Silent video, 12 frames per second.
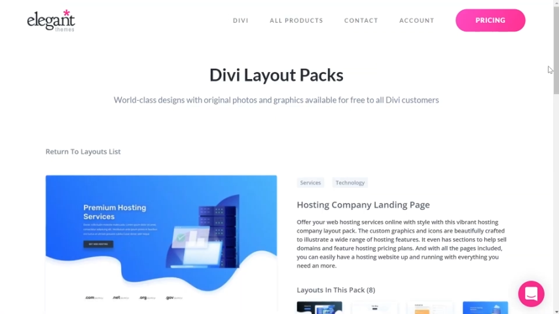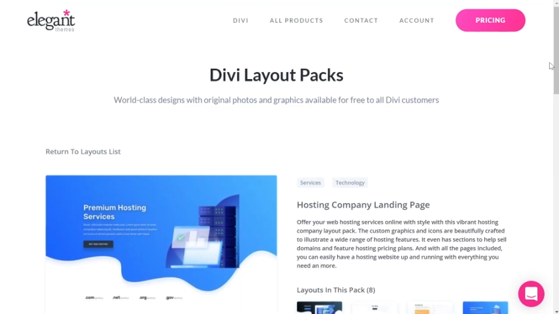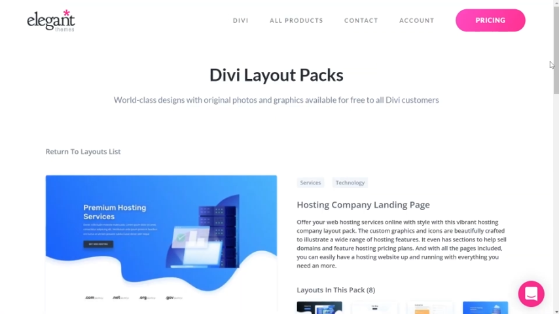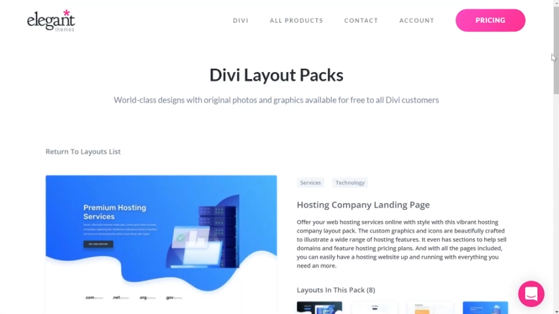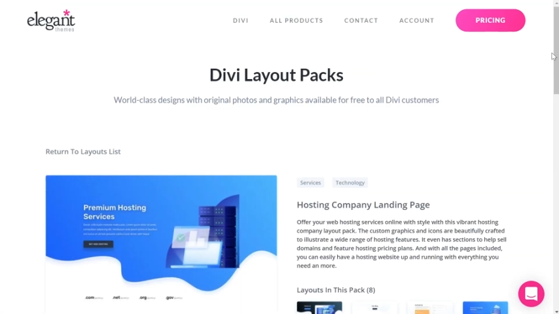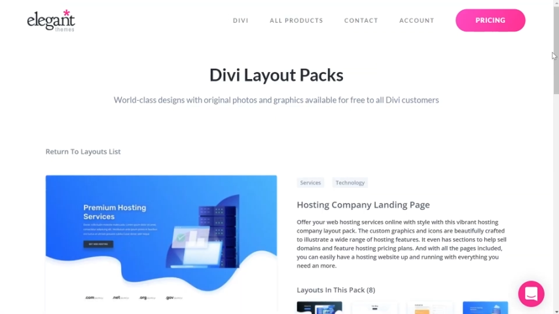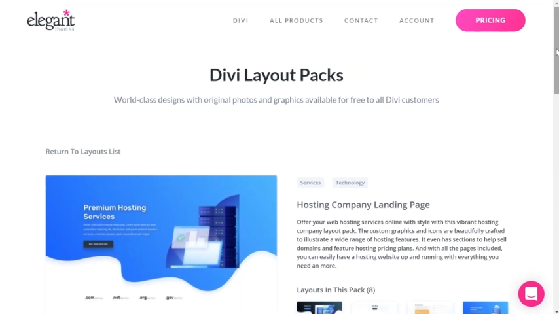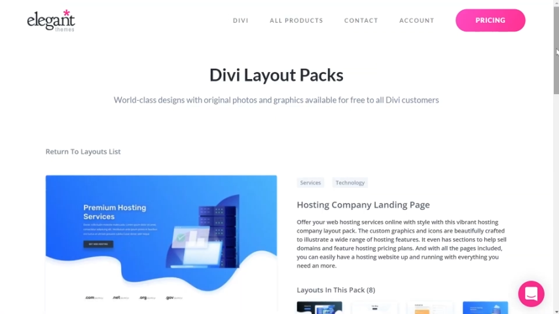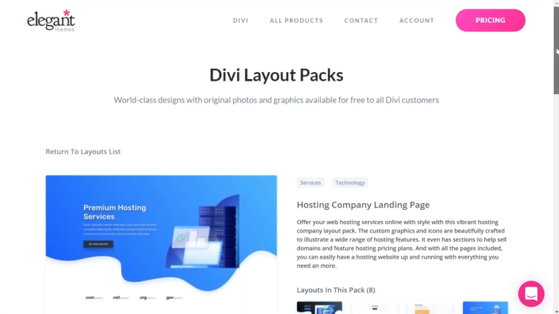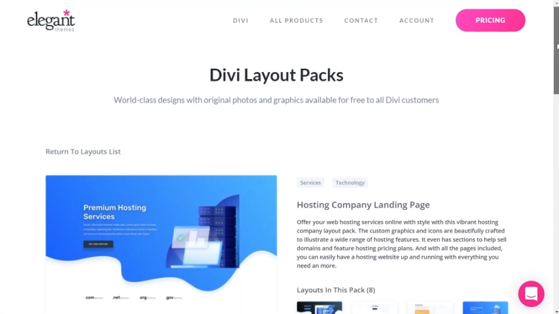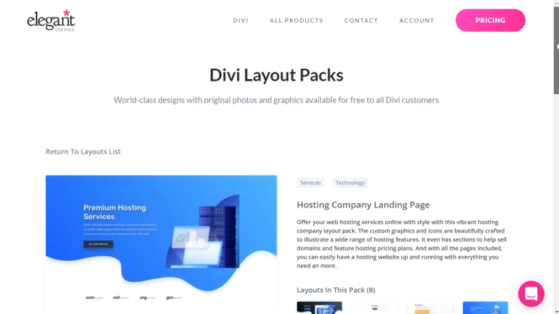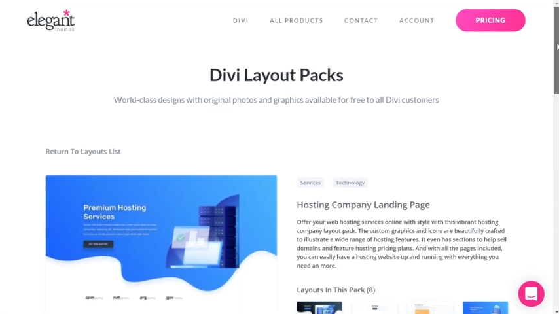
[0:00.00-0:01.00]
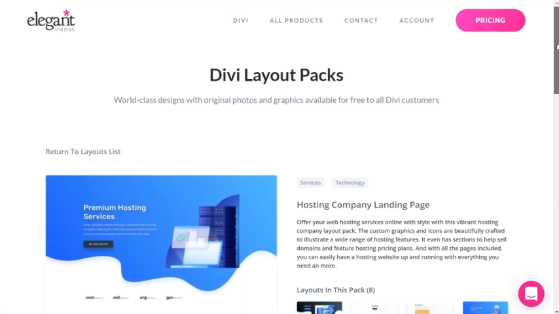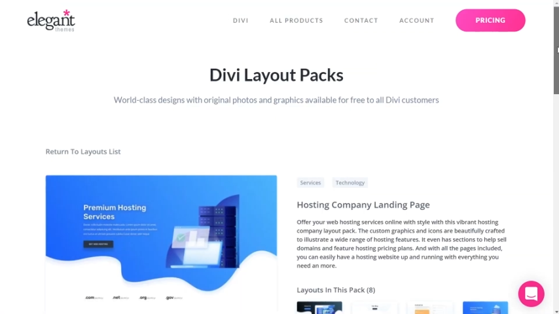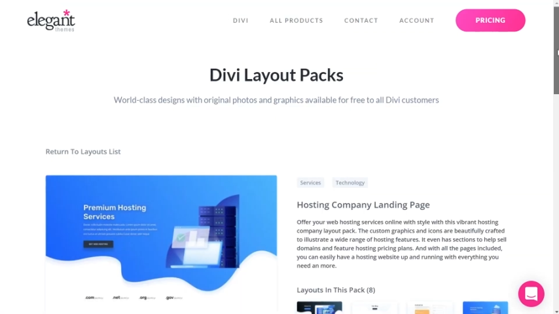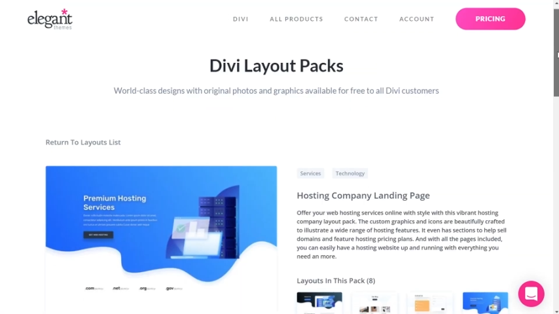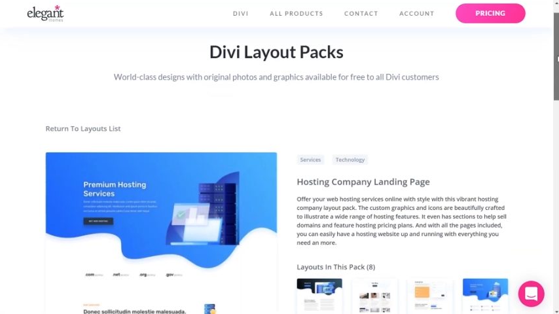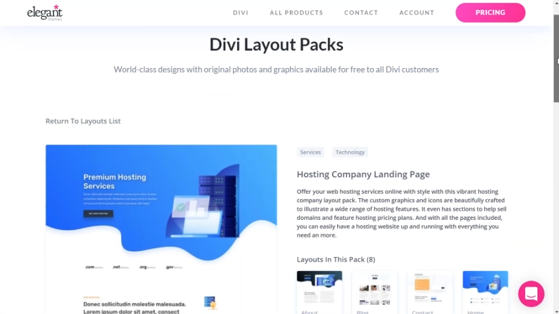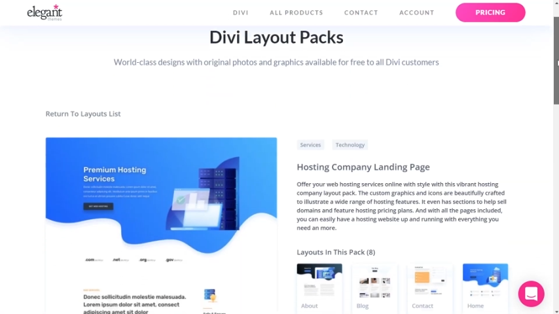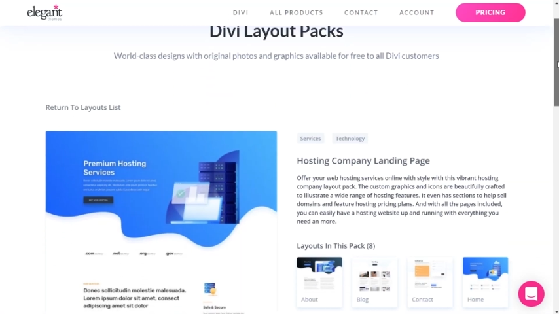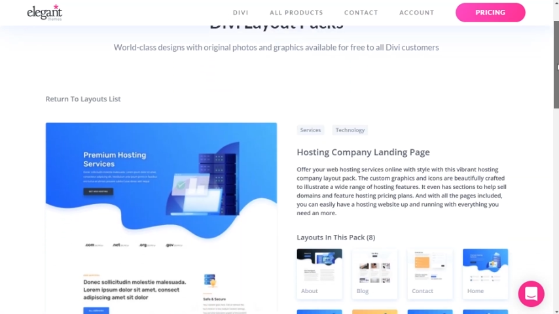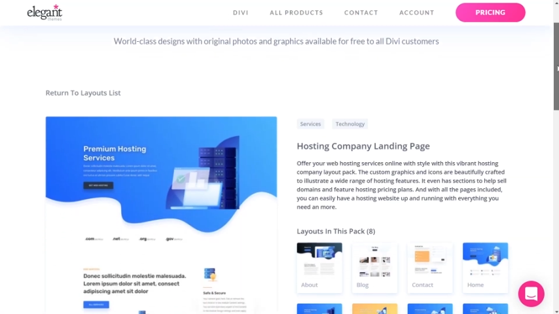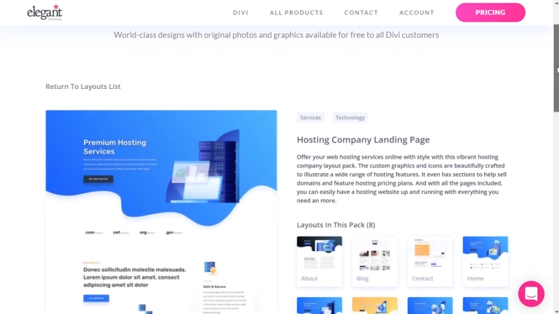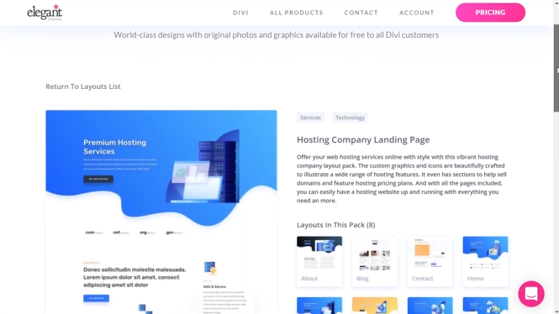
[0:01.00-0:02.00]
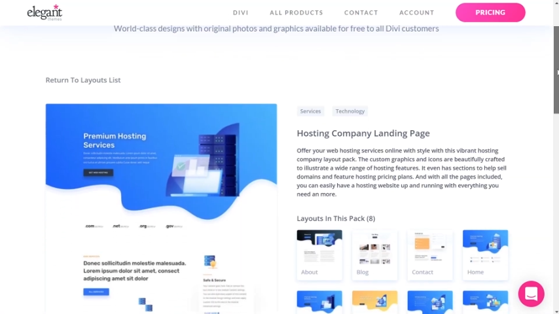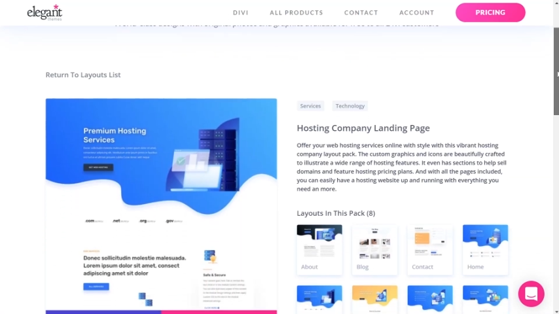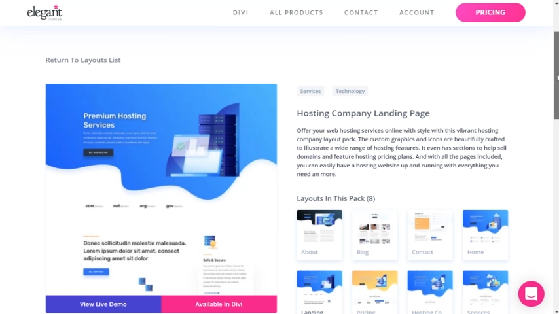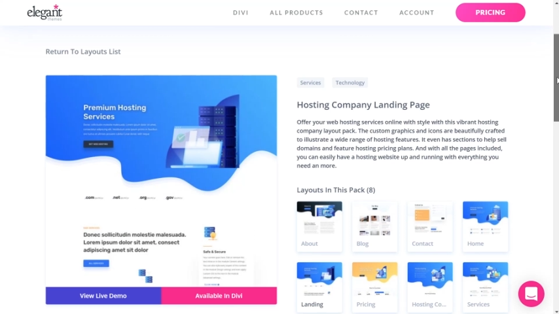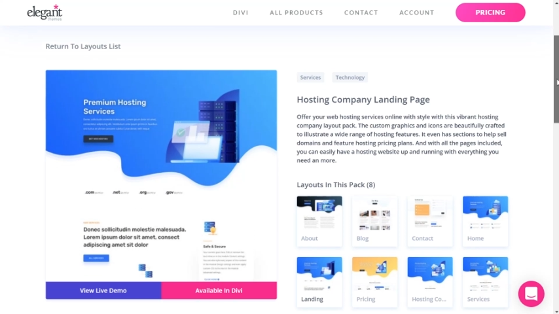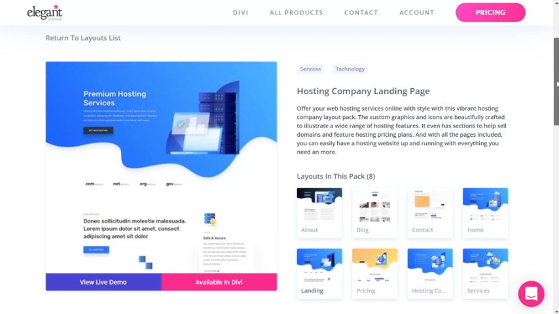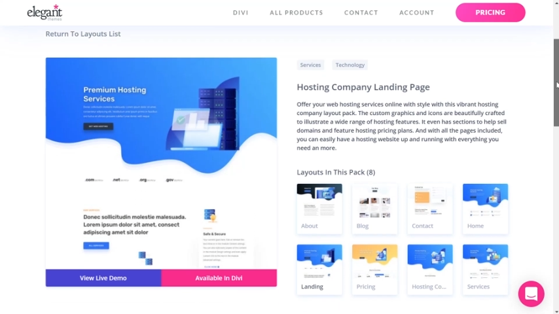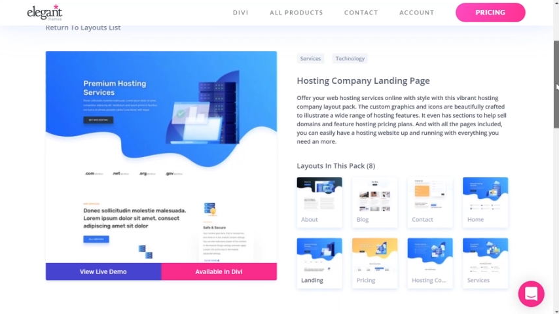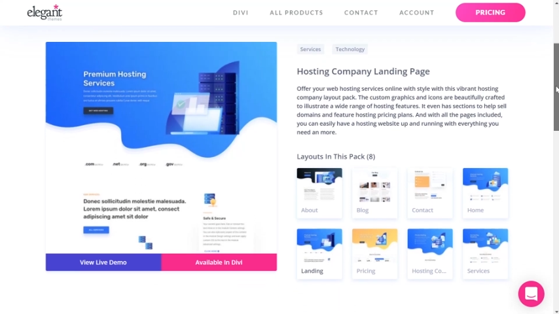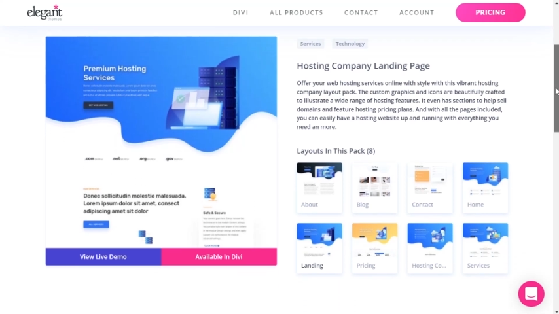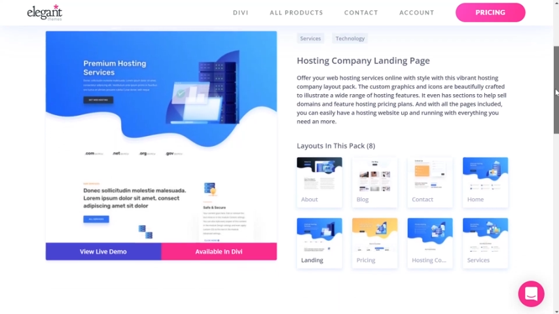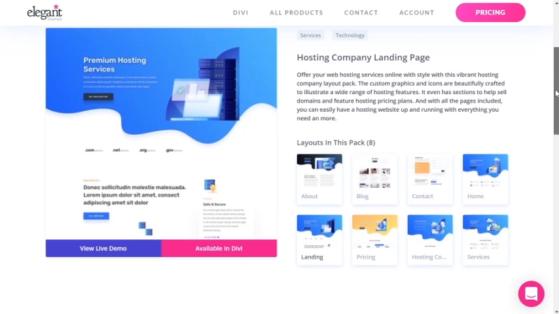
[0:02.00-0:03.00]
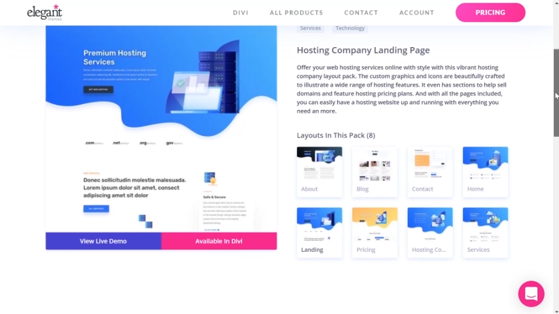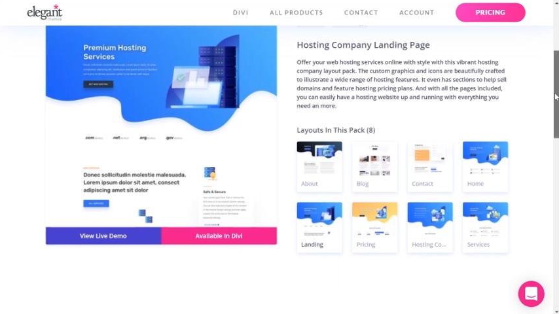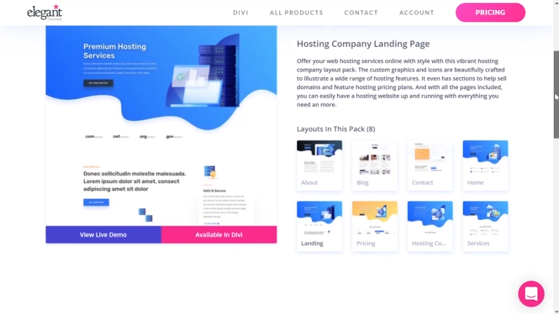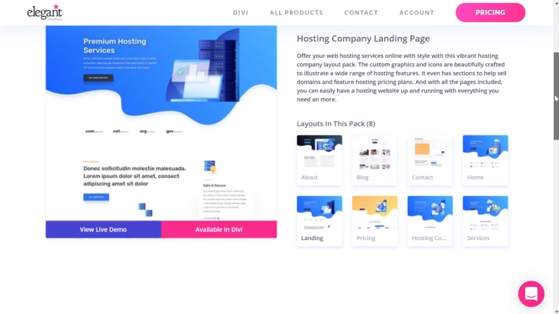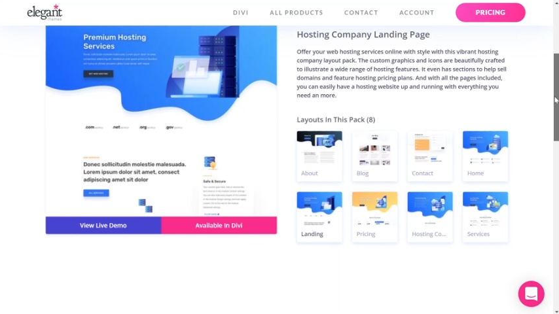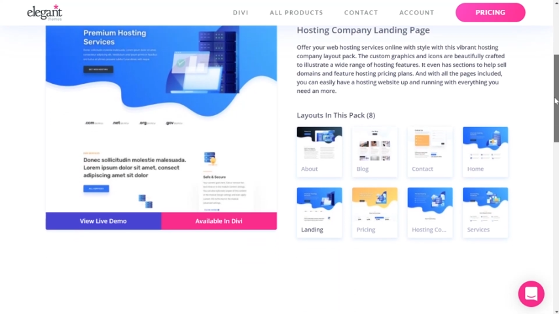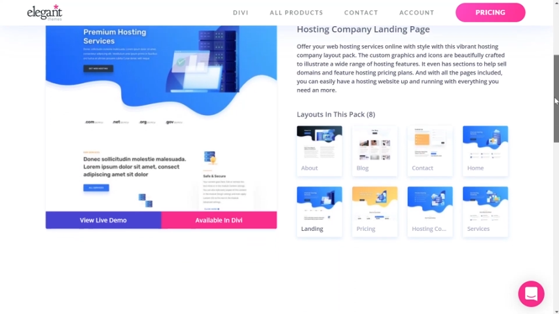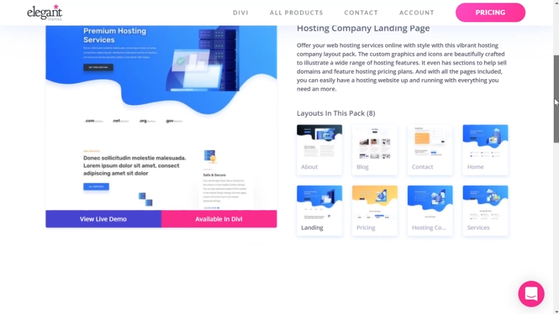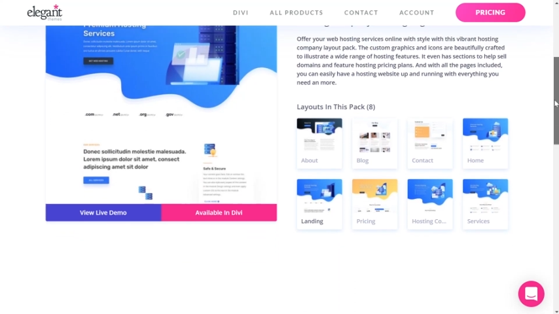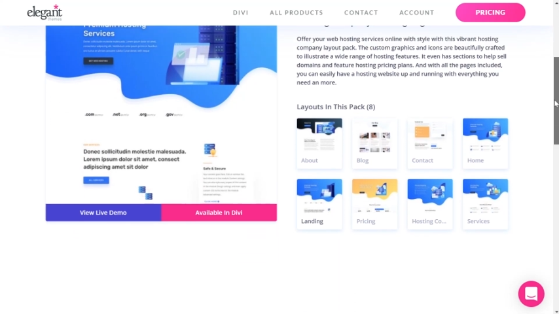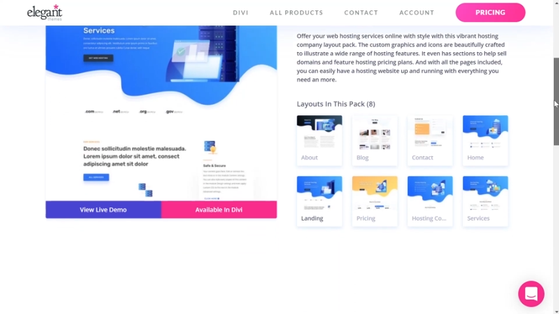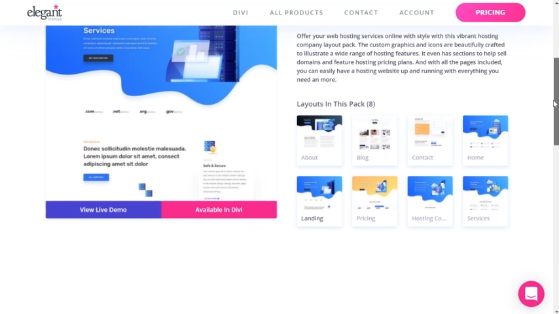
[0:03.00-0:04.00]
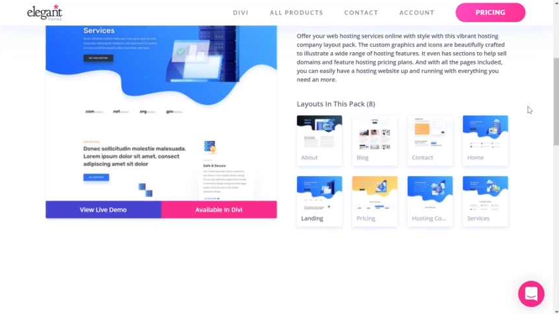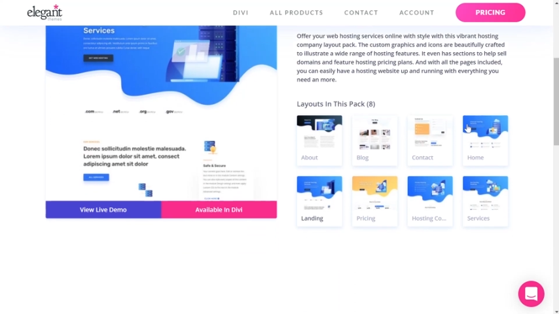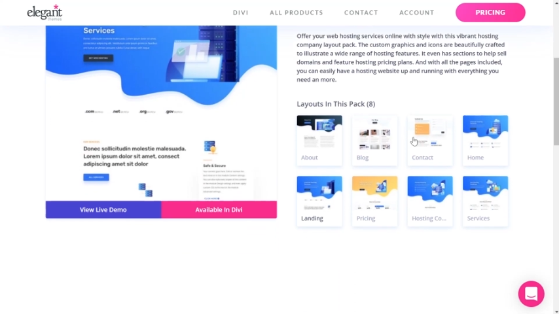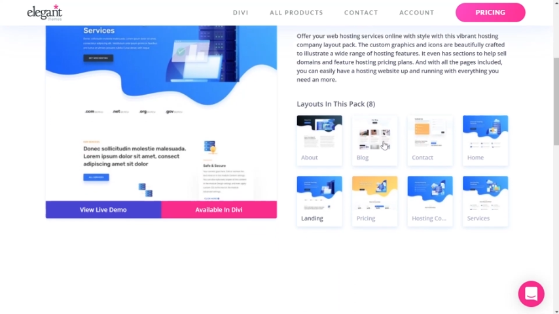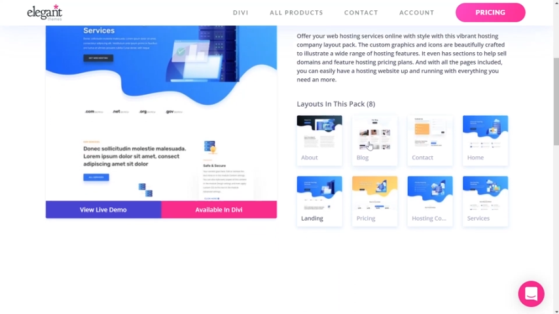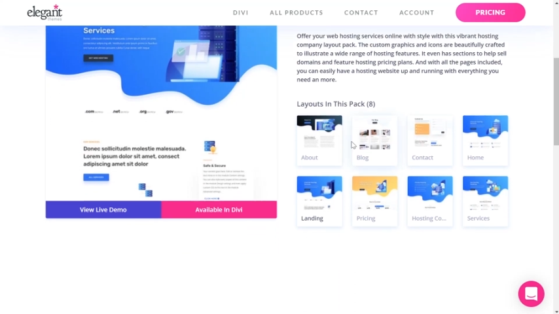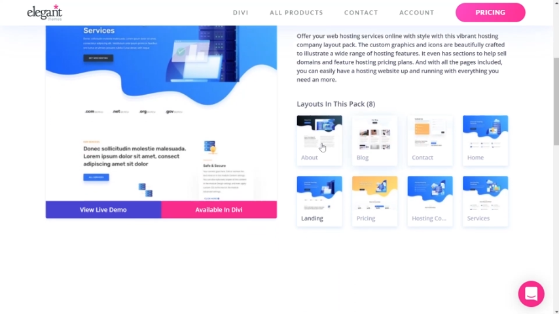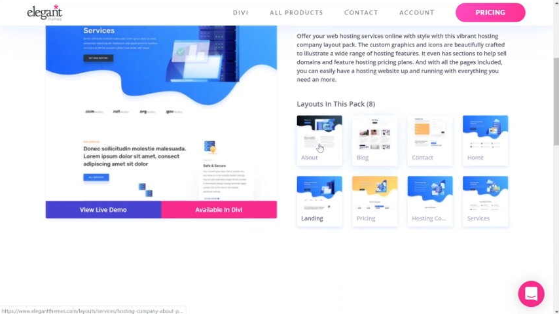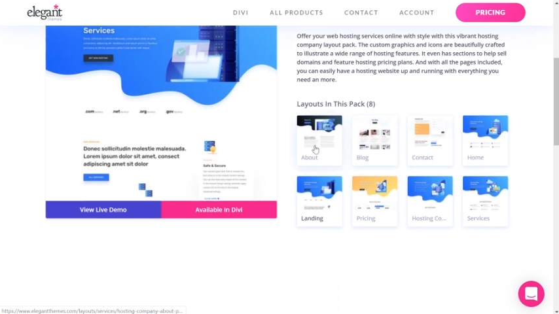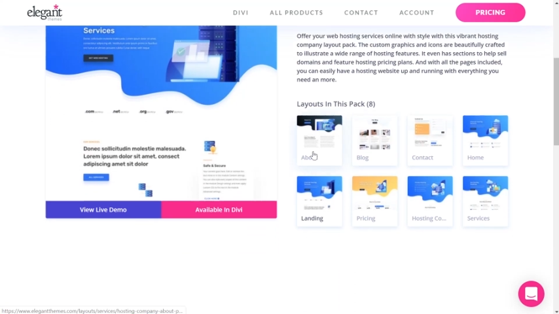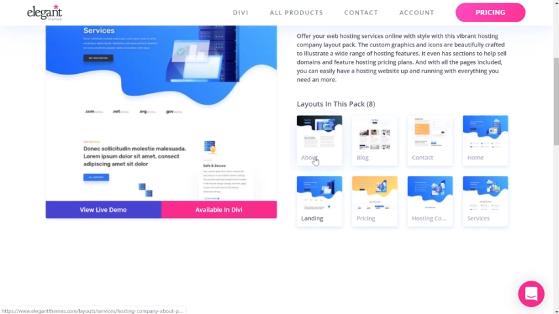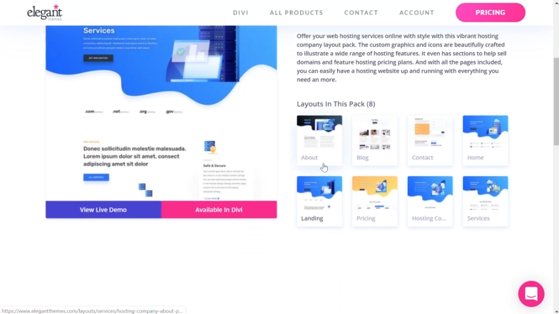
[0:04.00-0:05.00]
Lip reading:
[unreadable: no face in view]